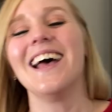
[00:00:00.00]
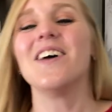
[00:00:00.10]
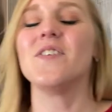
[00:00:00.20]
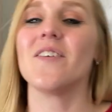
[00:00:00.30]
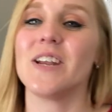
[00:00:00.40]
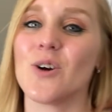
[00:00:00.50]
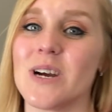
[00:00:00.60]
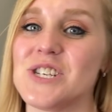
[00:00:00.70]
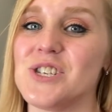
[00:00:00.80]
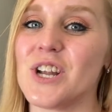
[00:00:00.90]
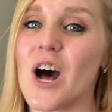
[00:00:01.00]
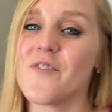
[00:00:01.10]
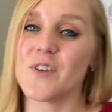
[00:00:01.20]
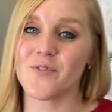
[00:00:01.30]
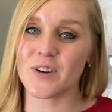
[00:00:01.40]
If you have any questions at all,
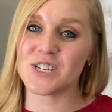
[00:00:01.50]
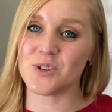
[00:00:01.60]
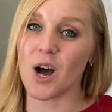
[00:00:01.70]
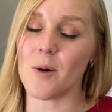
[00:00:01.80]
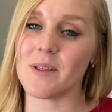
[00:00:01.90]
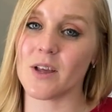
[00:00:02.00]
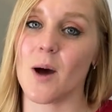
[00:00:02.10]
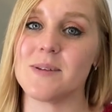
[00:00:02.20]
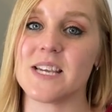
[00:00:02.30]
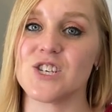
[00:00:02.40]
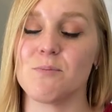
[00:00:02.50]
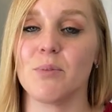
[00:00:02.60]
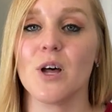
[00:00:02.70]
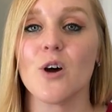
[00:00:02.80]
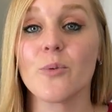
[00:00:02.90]
feel free to comment in the comment section
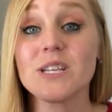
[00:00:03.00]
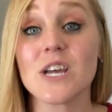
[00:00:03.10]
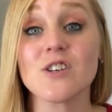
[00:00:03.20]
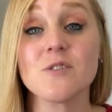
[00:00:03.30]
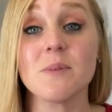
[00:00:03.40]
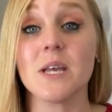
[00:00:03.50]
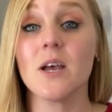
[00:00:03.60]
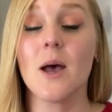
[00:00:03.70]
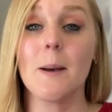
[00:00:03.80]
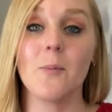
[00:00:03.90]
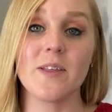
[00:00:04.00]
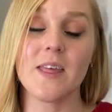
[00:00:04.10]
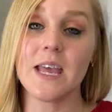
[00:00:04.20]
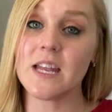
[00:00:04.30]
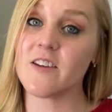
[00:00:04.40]
below. Reach out to me with
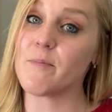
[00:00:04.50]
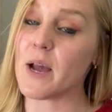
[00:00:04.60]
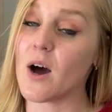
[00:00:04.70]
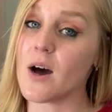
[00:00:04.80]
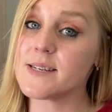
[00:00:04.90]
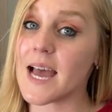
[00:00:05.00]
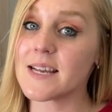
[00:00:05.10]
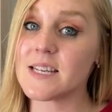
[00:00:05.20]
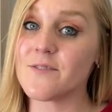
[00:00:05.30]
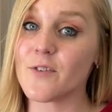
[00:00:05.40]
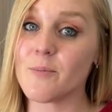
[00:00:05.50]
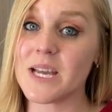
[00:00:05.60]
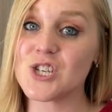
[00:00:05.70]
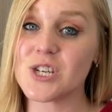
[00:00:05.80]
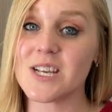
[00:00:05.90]
any of my contact
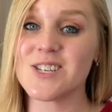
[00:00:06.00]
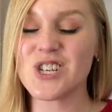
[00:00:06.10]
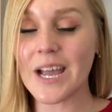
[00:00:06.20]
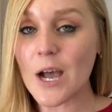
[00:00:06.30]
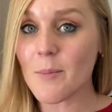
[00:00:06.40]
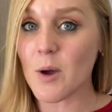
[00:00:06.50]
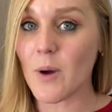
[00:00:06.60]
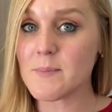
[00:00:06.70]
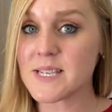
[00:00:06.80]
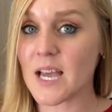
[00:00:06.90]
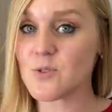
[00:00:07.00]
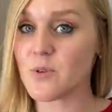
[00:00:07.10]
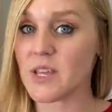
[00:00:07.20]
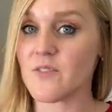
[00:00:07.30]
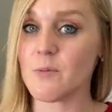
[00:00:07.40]
information. Check out my website
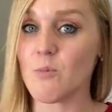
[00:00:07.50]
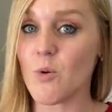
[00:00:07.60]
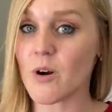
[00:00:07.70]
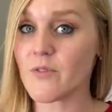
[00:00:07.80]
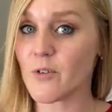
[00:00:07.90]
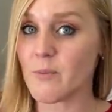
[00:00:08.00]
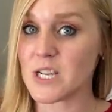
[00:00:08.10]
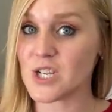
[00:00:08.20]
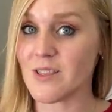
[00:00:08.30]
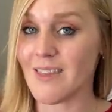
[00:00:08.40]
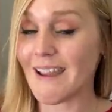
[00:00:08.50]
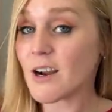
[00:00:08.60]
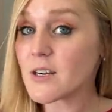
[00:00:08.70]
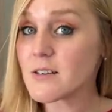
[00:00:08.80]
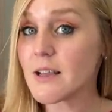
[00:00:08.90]
with even more information
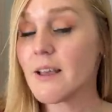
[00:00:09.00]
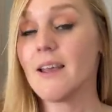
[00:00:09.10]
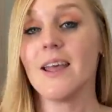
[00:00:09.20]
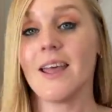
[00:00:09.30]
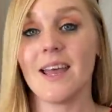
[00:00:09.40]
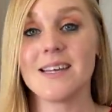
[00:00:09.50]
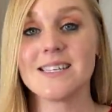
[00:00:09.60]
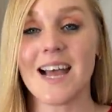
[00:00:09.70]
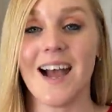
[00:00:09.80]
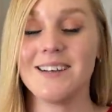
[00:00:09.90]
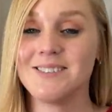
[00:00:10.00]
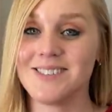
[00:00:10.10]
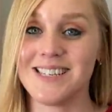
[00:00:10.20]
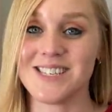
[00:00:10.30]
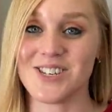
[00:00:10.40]
there and
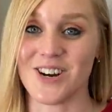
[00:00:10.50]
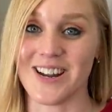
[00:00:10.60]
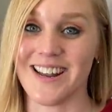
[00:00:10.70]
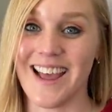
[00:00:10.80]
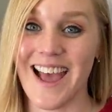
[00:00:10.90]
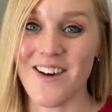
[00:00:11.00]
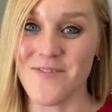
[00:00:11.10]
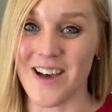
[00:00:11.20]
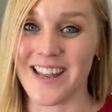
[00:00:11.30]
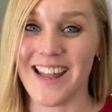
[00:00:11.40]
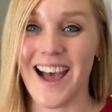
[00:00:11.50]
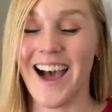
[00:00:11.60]
get started. Have fun.